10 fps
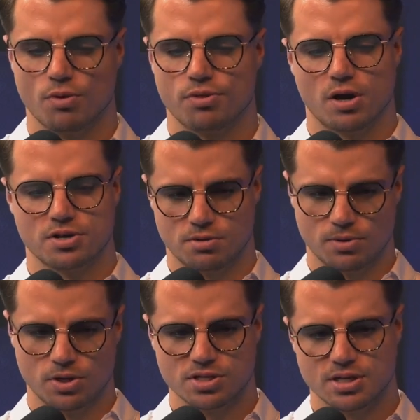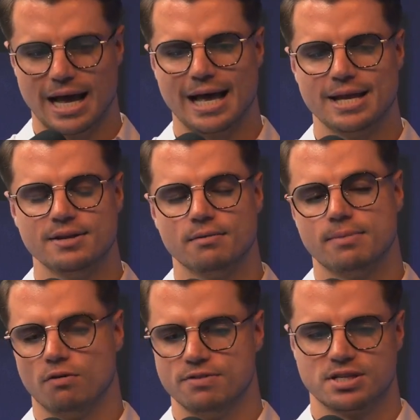with customers and
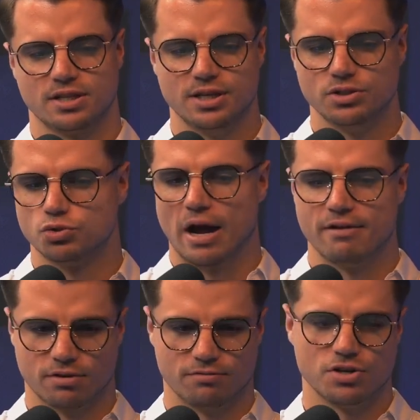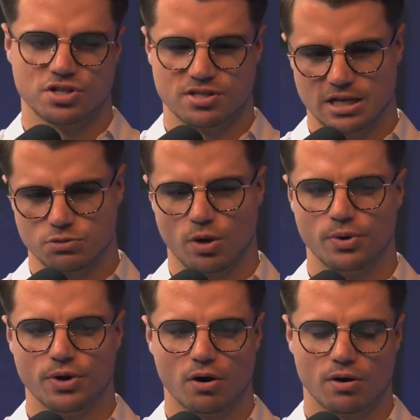obviously drive conversions. That's where
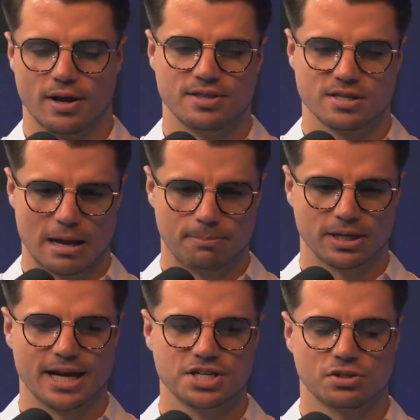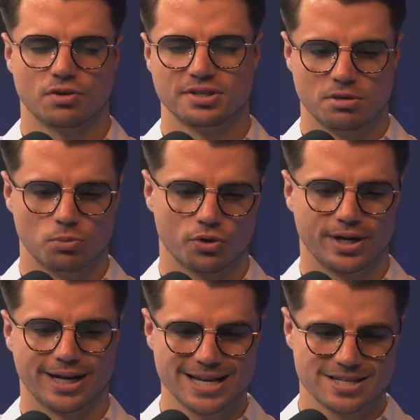we are in this application on the Timon
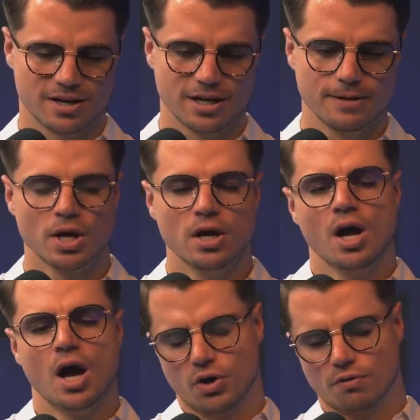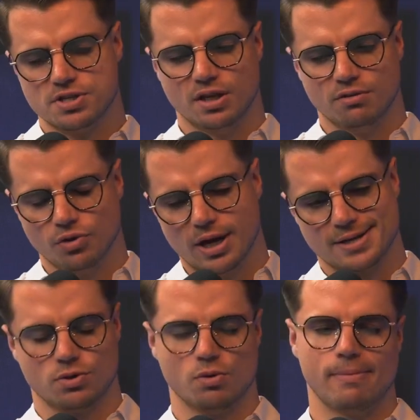Creek case study. Obviously, if you guys
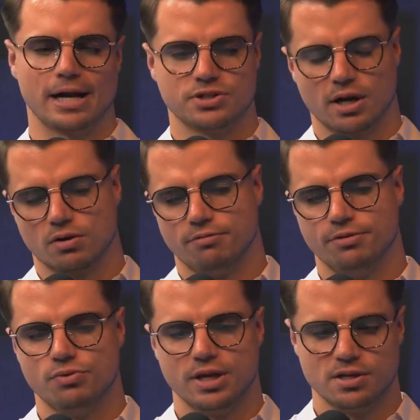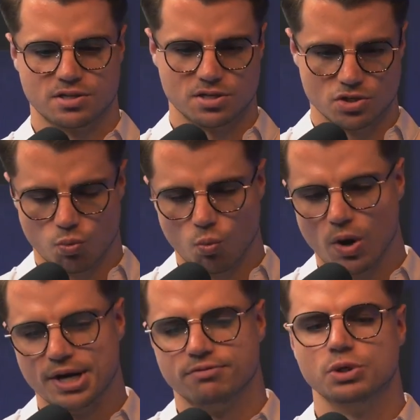go and backtrack on a few things, this is
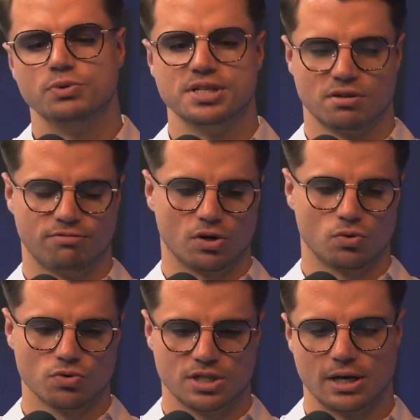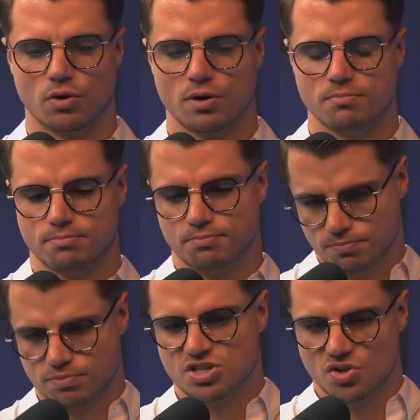one of the recent funnels that are
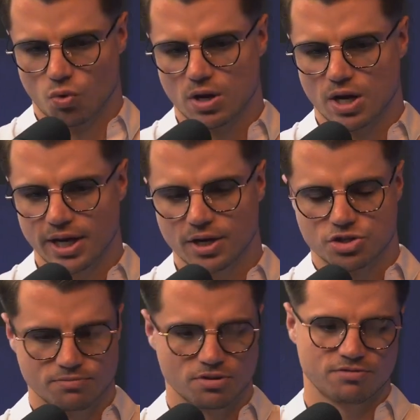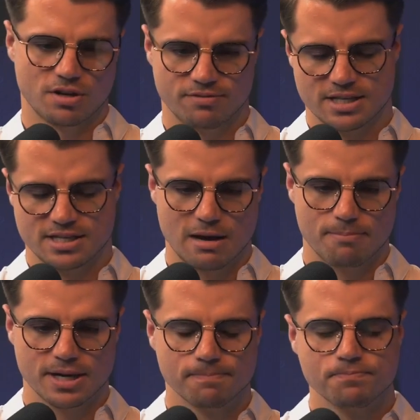still running in terms of stuff that's
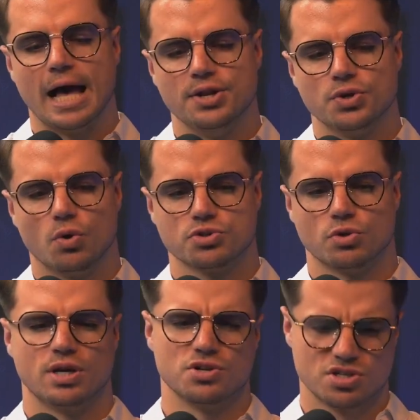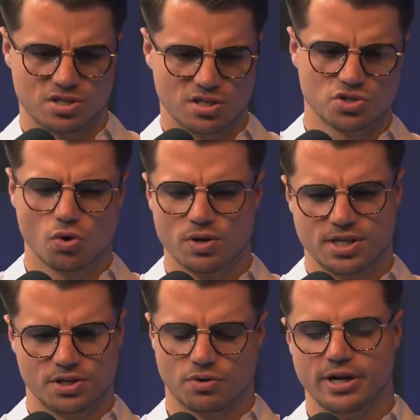happening. And also there's always
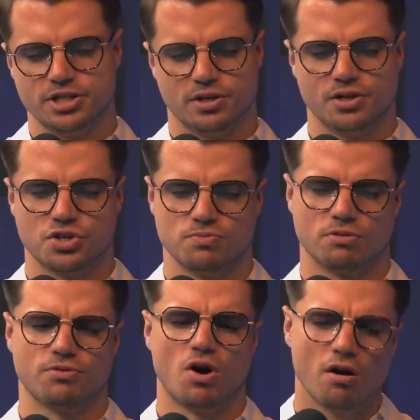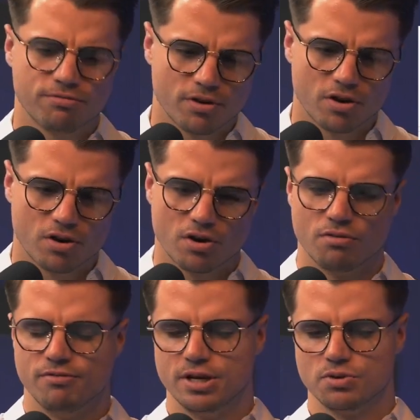iteration in terms of
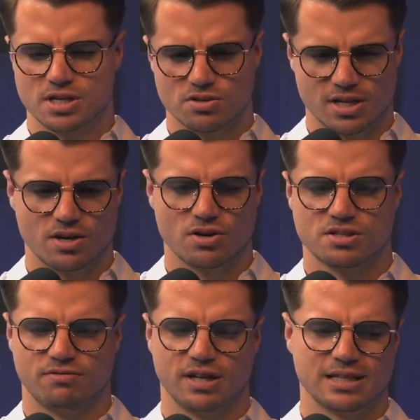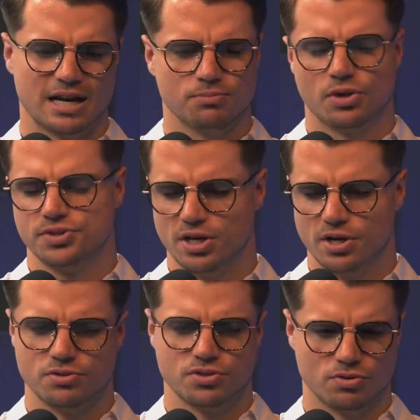offer, video sales letter, stuff like that. I'm not
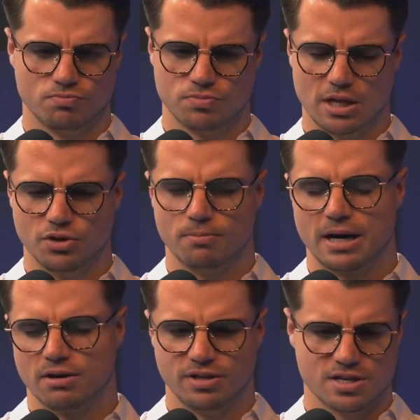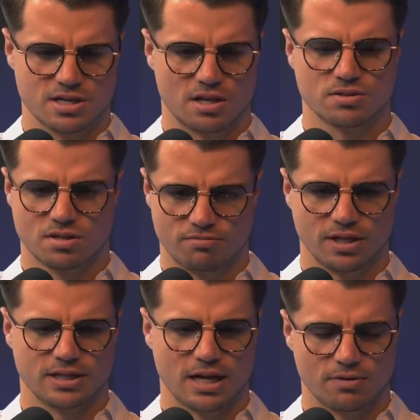here to tell you about a VSL and stuff
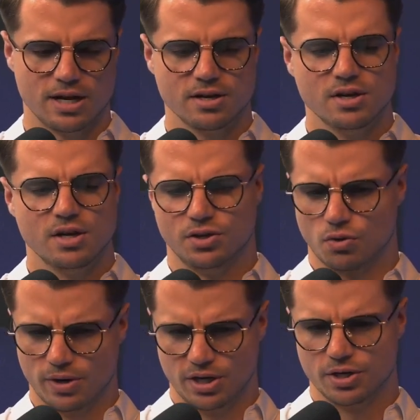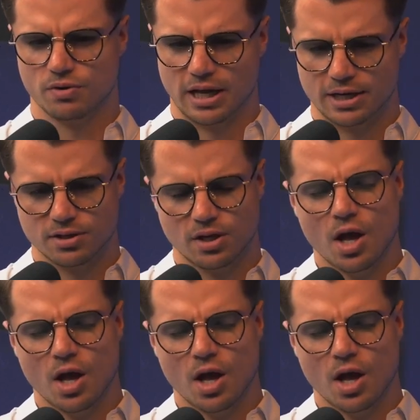like that, right? You already know that.